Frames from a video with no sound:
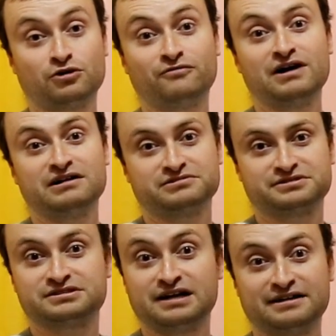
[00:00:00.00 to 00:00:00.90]

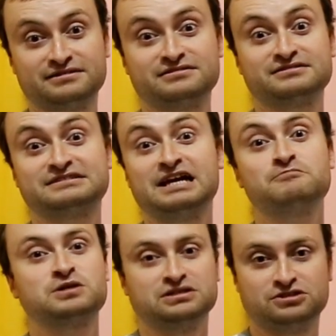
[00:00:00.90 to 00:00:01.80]
profiles under the
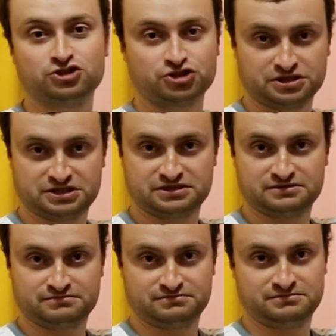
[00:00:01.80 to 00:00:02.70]
same conditions.